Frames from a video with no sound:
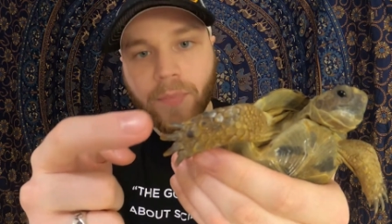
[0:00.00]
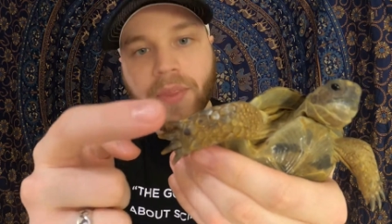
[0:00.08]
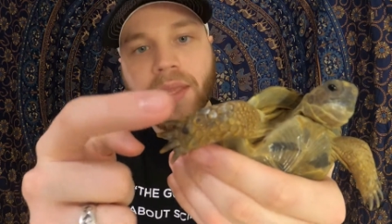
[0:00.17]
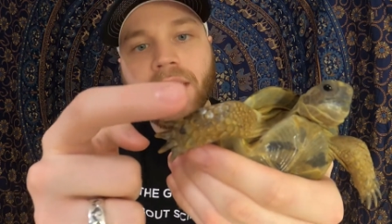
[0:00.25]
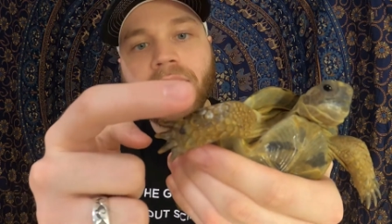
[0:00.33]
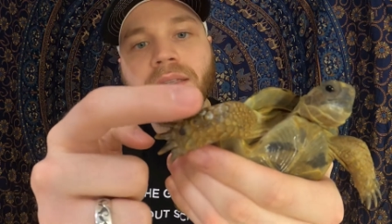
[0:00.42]

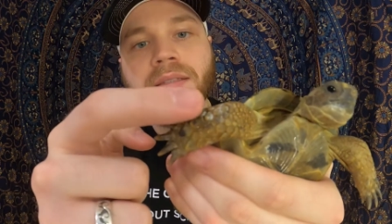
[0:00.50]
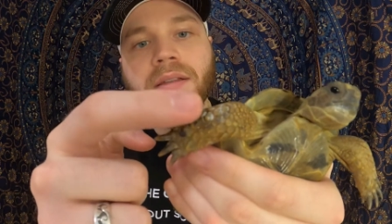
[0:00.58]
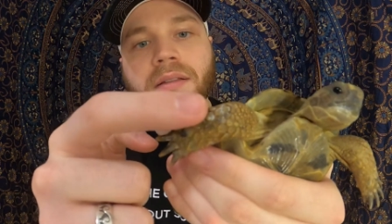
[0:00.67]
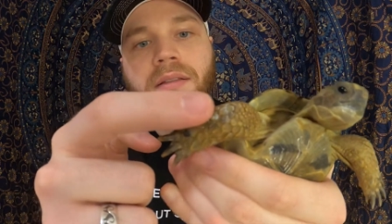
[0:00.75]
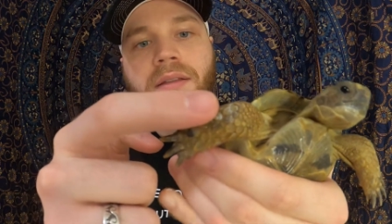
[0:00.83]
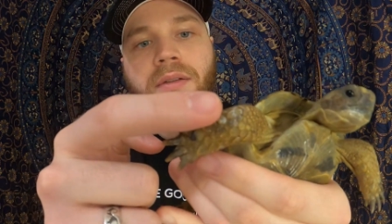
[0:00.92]

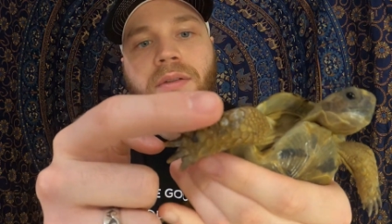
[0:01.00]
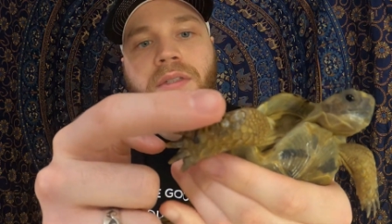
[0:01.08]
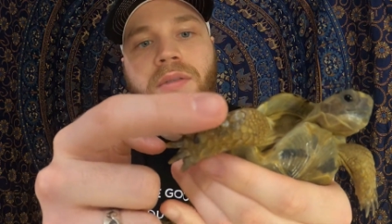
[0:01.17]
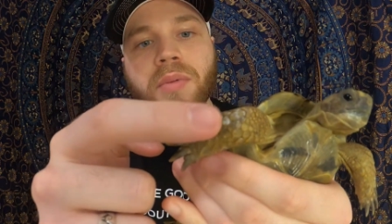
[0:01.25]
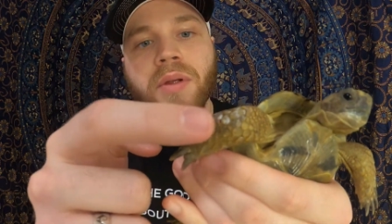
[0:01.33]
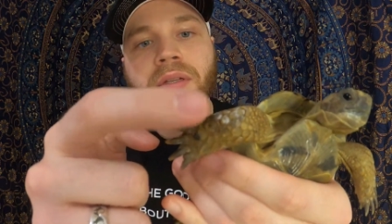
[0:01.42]
These little
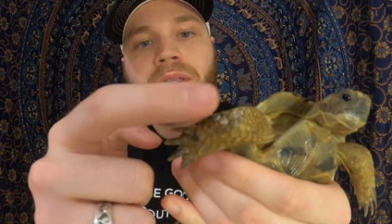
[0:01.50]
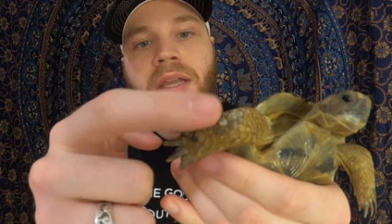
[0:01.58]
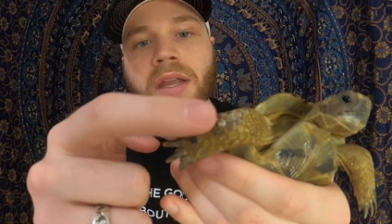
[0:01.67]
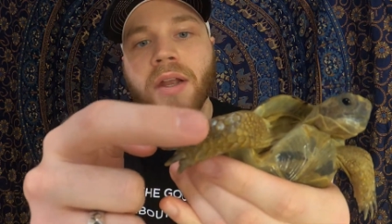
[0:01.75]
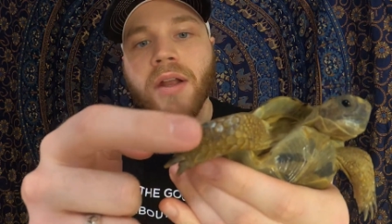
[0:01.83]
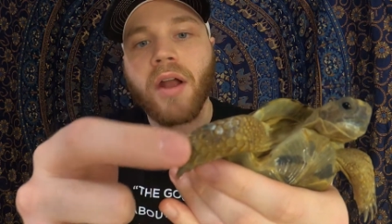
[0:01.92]
spurs
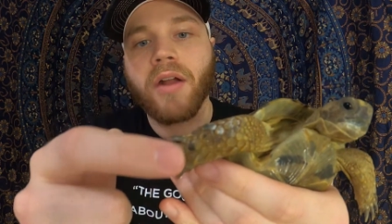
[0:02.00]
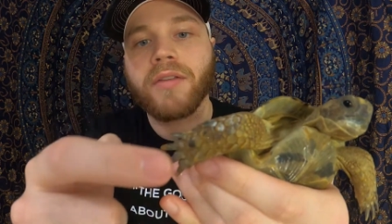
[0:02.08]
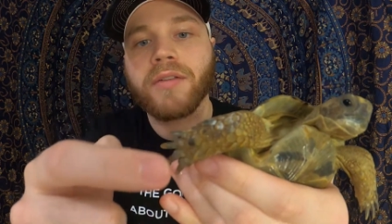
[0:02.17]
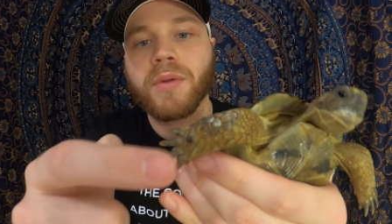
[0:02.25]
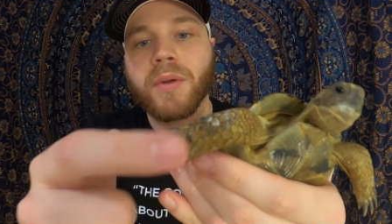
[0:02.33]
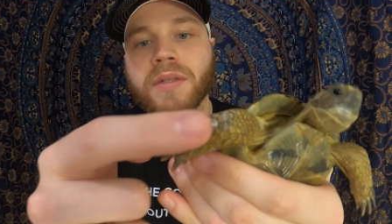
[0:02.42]
here are
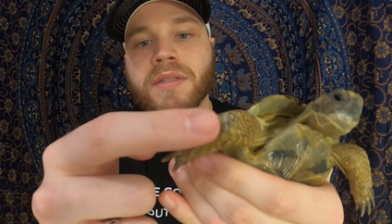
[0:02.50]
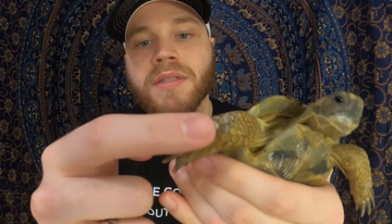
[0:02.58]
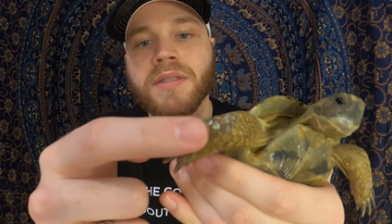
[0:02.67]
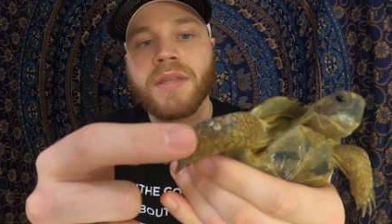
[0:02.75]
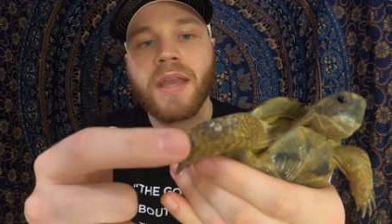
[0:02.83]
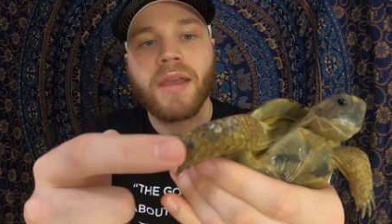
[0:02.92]
the
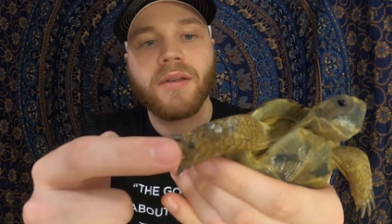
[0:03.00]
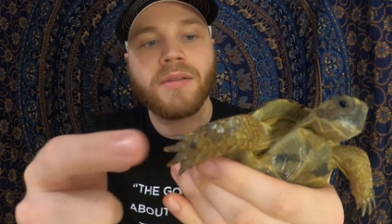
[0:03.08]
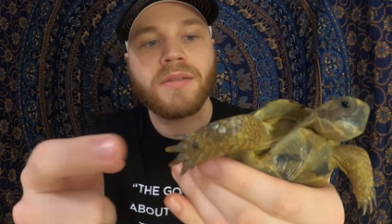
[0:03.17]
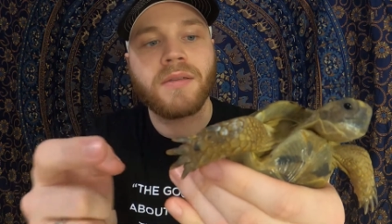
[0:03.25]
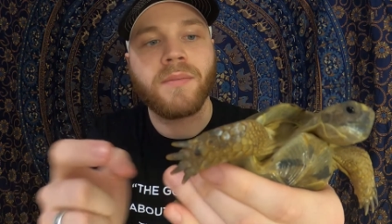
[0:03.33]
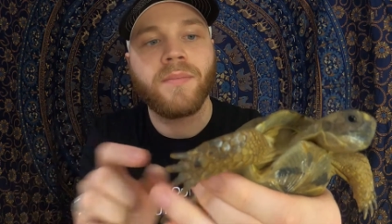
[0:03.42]
tortoise's
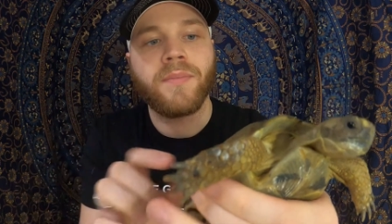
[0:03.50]
scales,